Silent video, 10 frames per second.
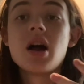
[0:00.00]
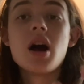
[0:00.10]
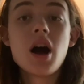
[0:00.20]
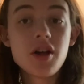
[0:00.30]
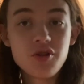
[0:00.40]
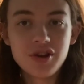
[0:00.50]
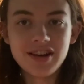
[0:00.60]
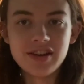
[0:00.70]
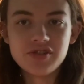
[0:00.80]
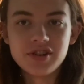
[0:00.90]
other
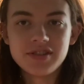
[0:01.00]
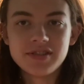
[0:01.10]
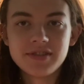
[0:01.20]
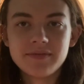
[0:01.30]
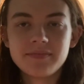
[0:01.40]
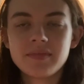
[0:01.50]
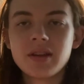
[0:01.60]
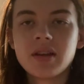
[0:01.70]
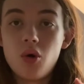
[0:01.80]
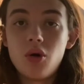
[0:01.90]
conditions.
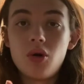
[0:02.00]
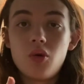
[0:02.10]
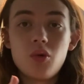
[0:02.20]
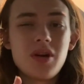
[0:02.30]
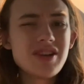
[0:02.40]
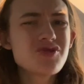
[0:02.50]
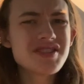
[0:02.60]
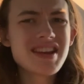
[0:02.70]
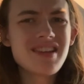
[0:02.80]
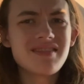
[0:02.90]

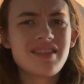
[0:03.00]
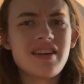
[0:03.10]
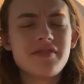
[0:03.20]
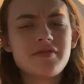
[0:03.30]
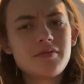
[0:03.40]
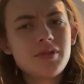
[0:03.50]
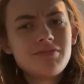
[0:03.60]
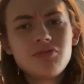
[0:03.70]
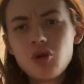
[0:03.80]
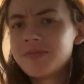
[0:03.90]
Interestingly enough, well,
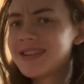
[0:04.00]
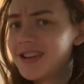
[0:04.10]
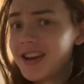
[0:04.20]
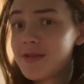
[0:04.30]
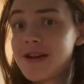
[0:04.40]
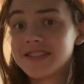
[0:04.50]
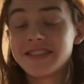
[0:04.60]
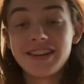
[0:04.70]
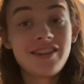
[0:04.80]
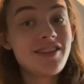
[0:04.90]
normally
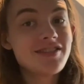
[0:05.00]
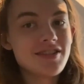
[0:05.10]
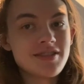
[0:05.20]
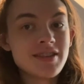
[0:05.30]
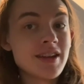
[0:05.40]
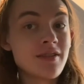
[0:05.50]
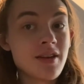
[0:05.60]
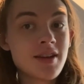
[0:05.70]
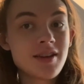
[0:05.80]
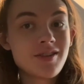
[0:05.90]
incapacitated isn't a state
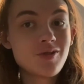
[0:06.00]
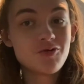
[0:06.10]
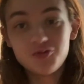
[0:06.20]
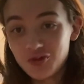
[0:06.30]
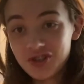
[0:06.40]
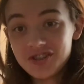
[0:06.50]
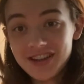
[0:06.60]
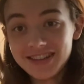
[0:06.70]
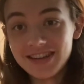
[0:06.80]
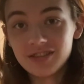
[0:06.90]
which is
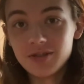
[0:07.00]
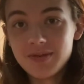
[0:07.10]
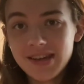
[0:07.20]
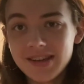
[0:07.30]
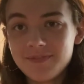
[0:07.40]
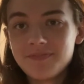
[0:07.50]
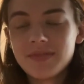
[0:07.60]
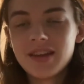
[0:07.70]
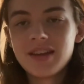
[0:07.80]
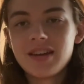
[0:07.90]
ideal to be
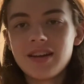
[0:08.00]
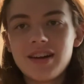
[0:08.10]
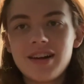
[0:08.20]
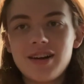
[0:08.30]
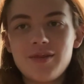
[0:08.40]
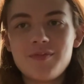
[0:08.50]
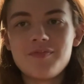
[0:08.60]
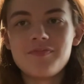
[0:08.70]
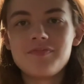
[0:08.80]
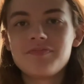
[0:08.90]
in.
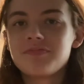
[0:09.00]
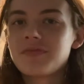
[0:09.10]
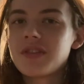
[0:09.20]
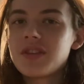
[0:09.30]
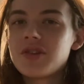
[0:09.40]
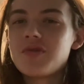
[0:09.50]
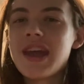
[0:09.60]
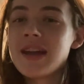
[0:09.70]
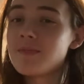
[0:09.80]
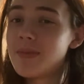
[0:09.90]
You
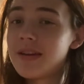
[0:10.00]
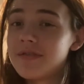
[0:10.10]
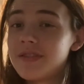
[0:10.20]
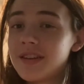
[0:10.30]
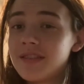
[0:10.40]
can't benefit